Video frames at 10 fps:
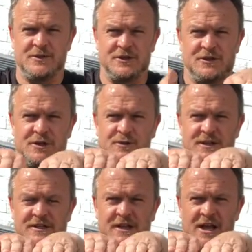your
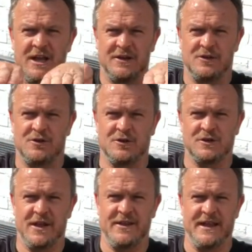shoulders and across
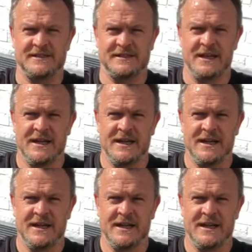like this.